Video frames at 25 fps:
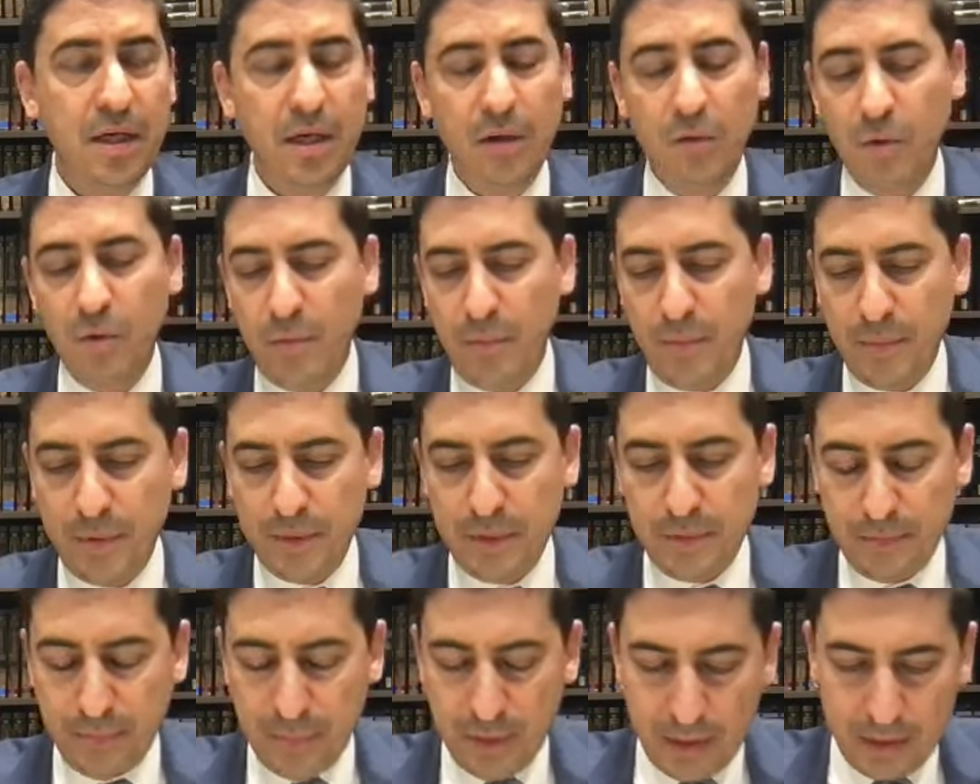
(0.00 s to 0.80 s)
A
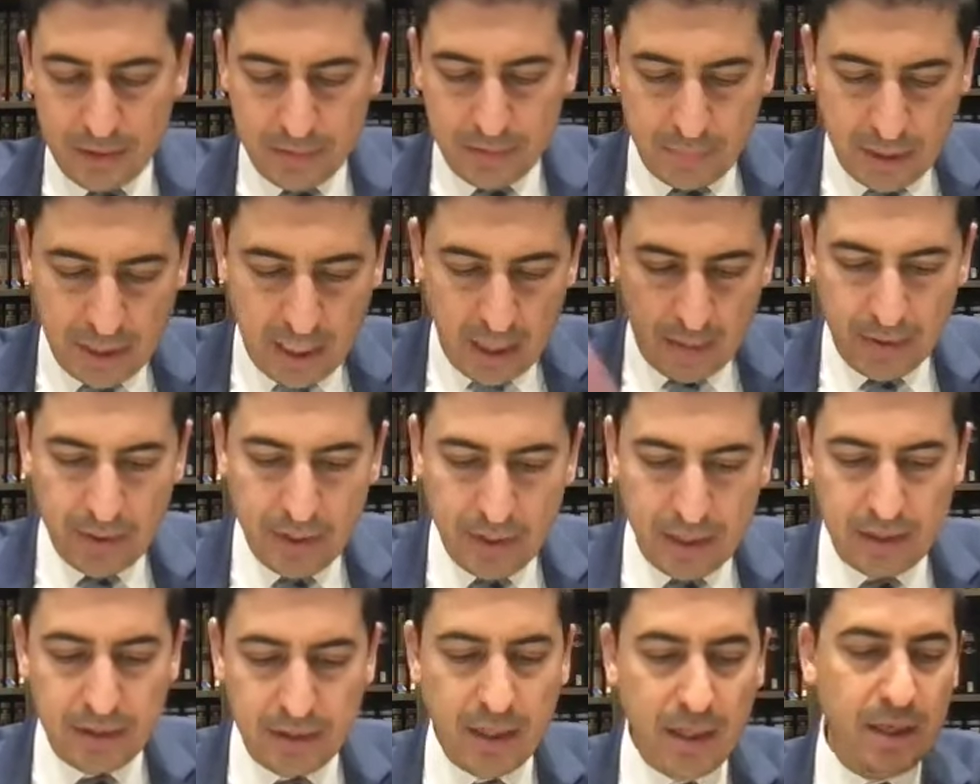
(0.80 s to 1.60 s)
woman uh, became a
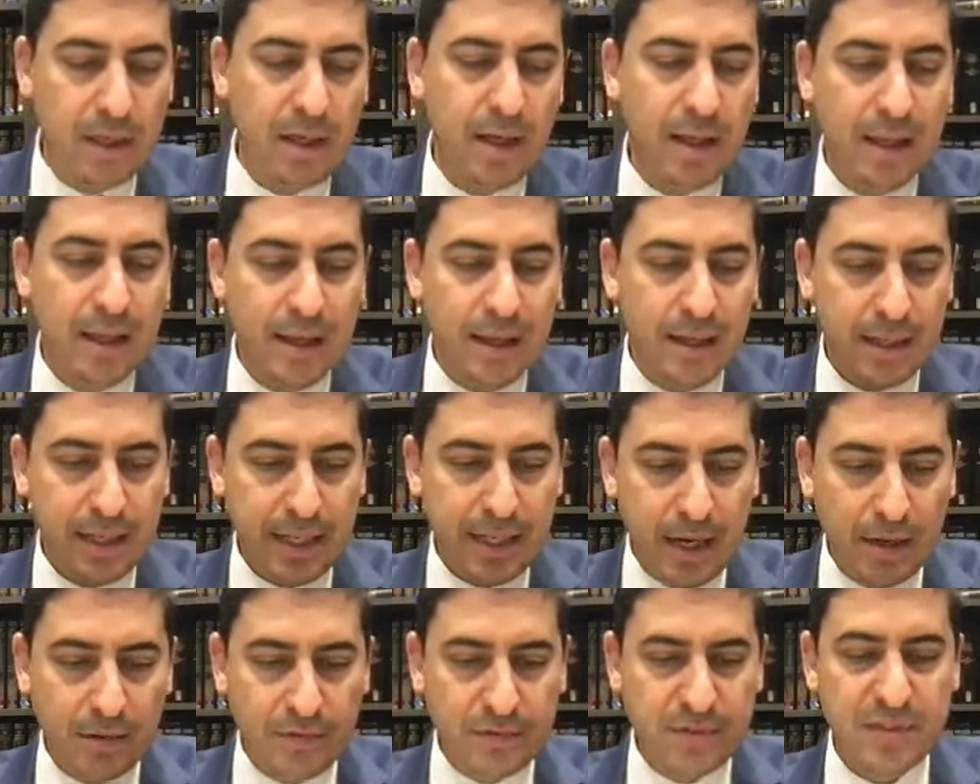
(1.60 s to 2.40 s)
nida,
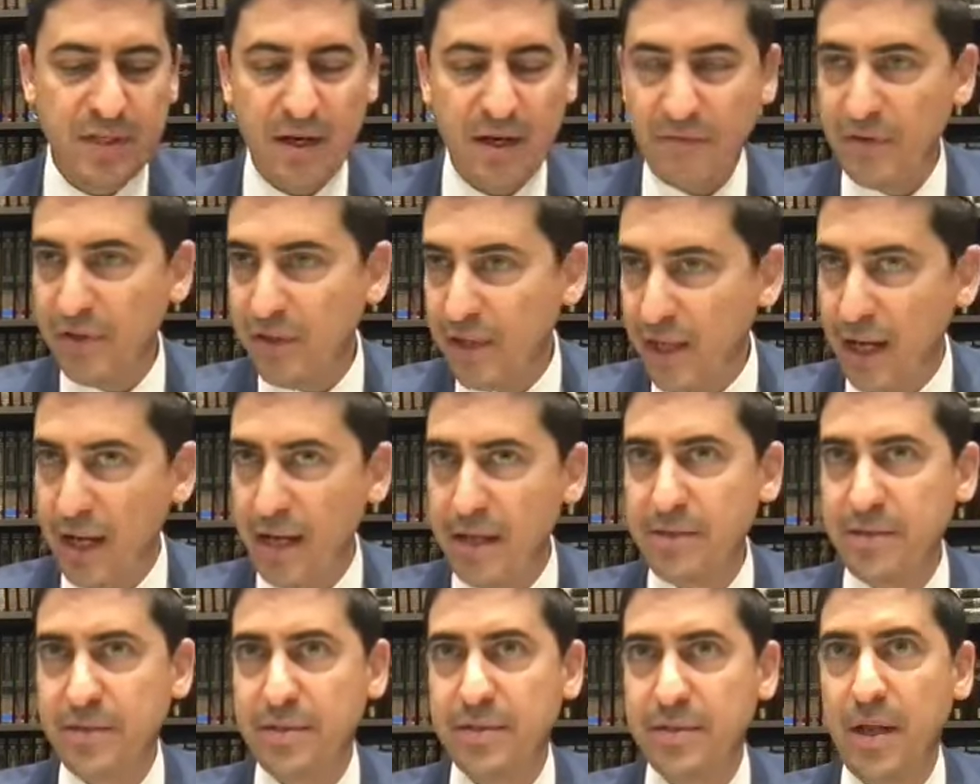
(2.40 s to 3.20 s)
count seven
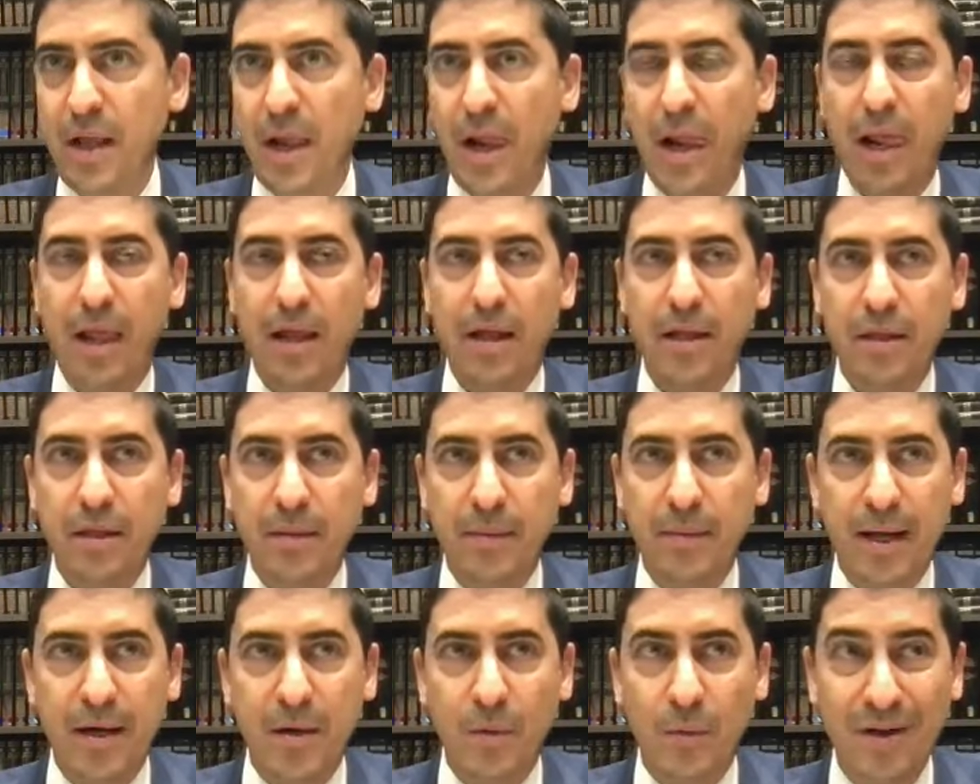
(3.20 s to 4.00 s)
days,
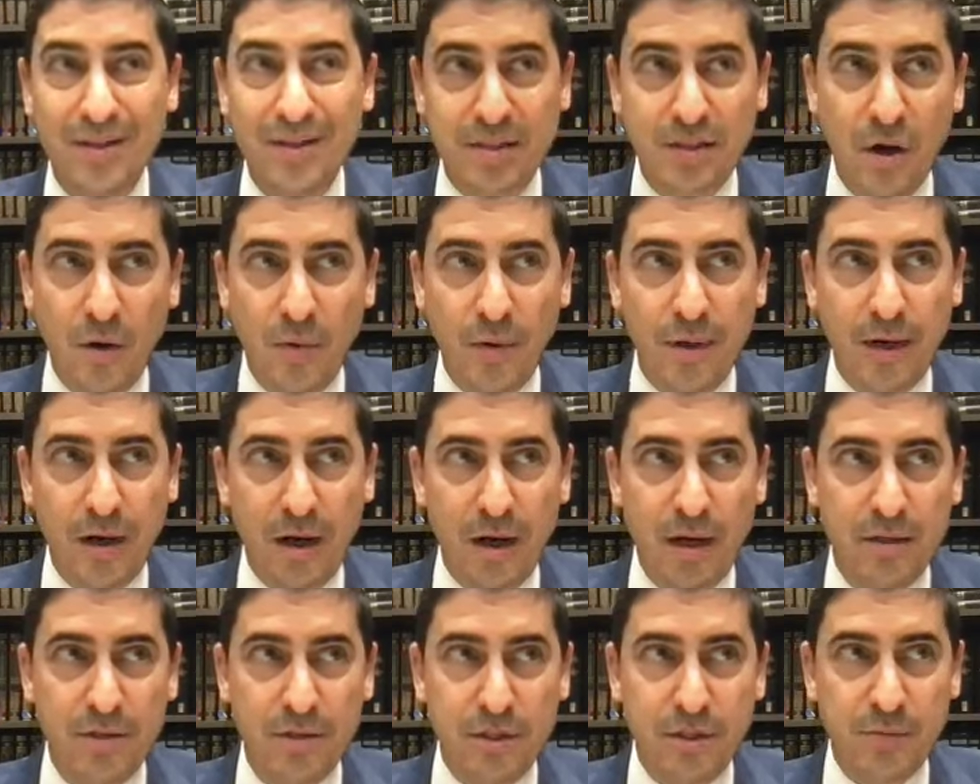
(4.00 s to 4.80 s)
no matter what's going
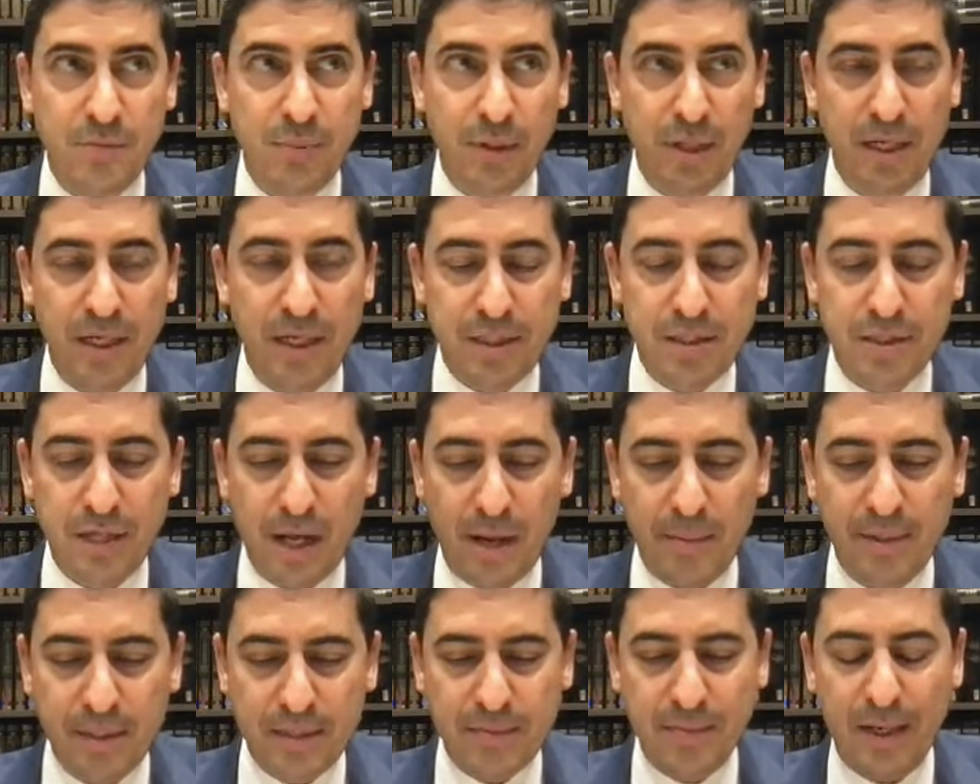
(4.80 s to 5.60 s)
on. She's bleeding, she's
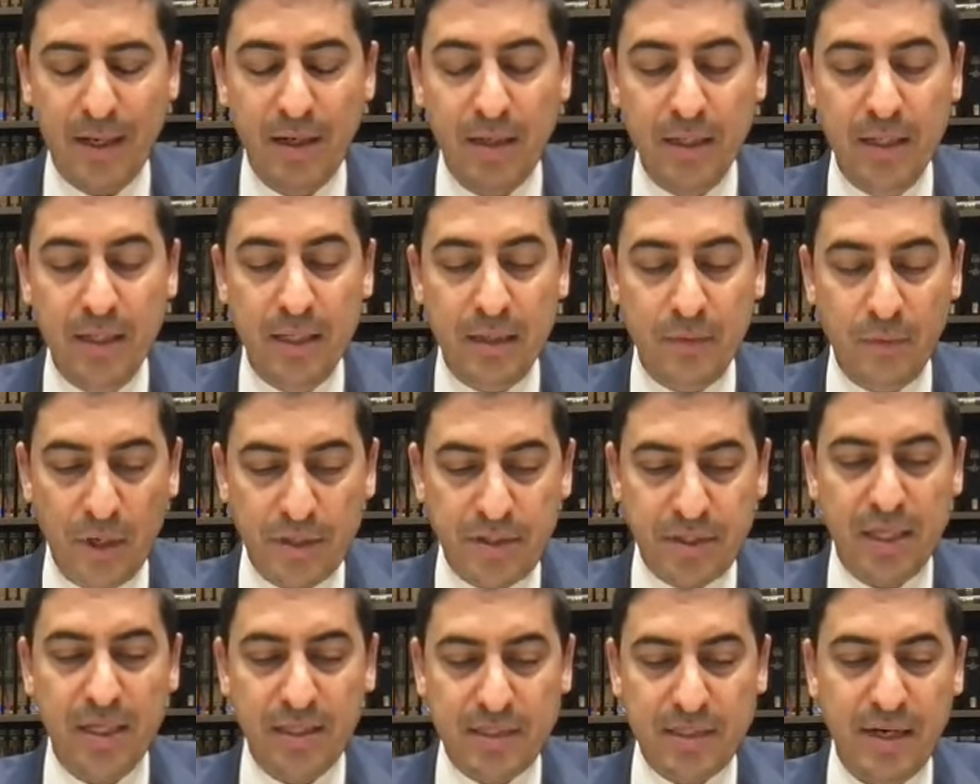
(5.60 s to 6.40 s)
not, it doesn't matter.
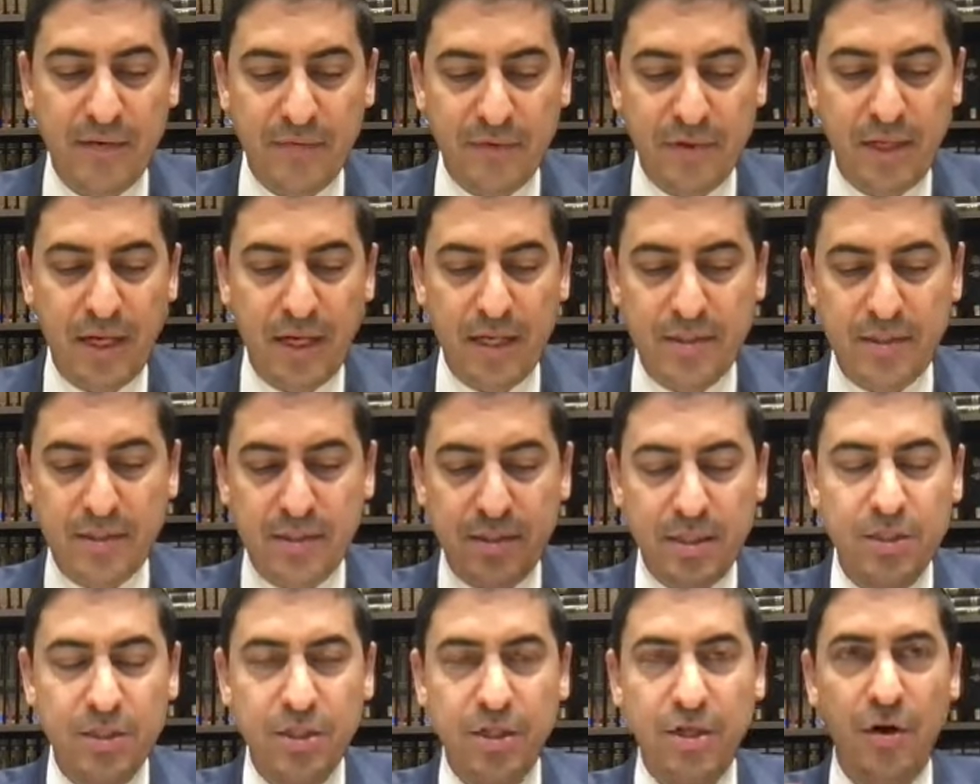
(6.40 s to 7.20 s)
Once you hit seven
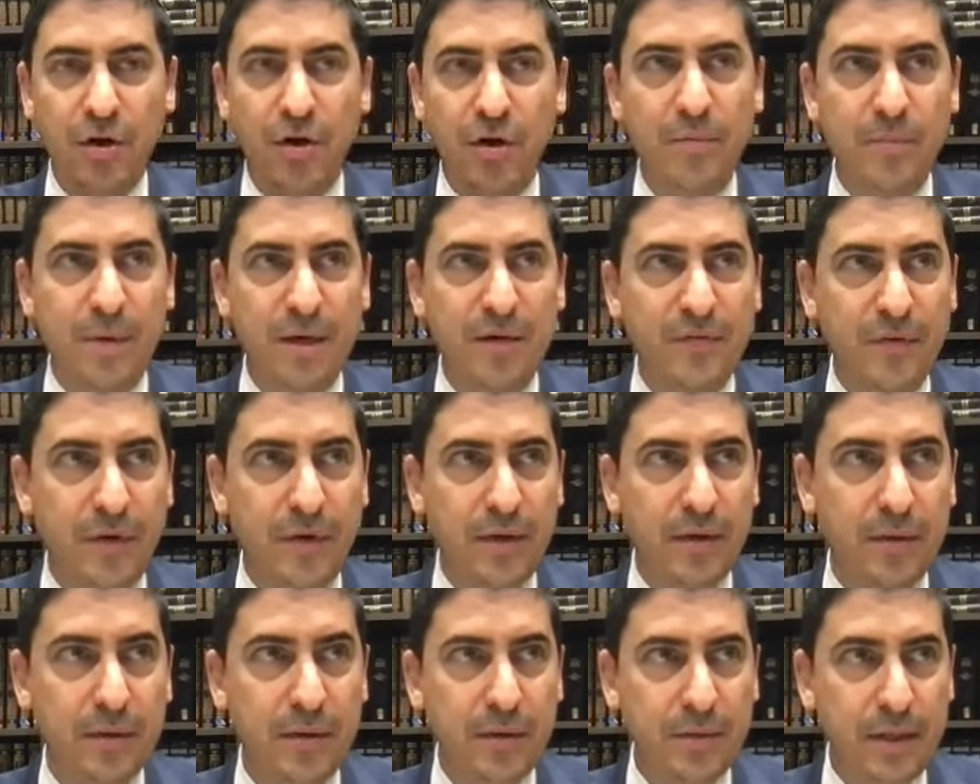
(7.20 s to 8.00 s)
days, she go to the mikvah.
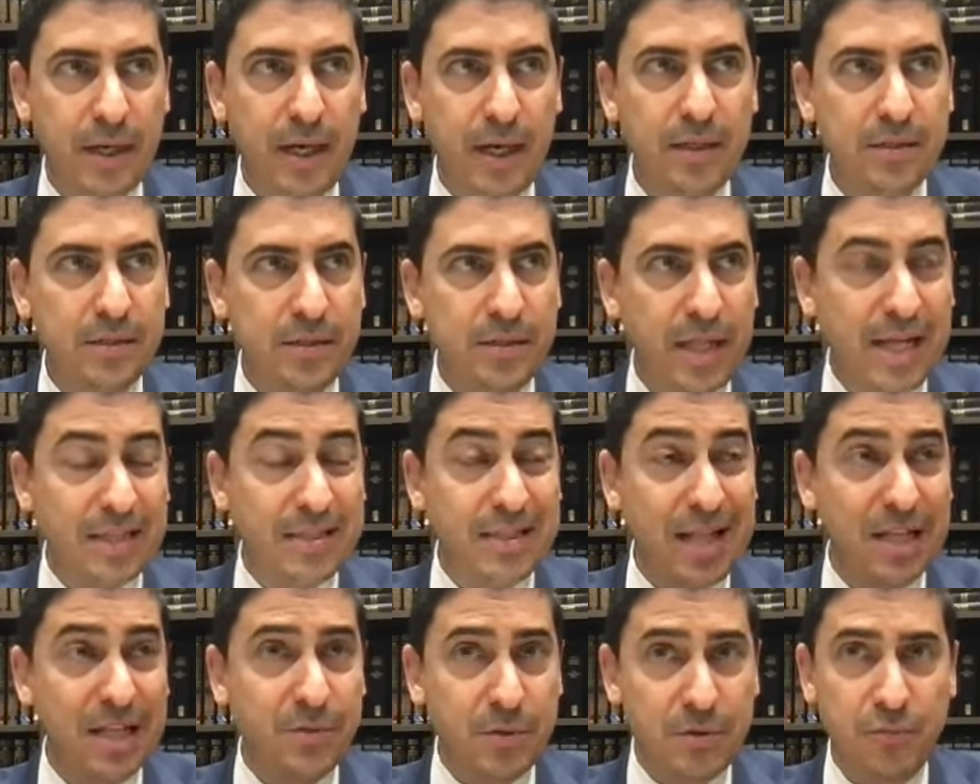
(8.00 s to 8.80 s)
Okay, so
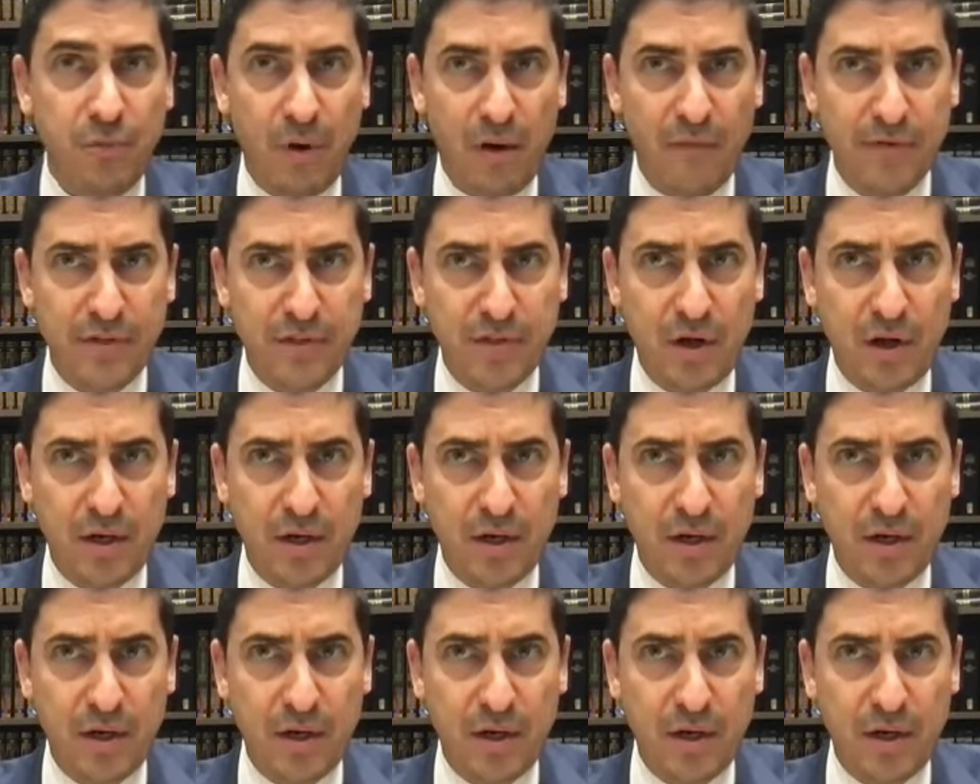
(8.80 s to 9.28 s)
that, that's what Rav was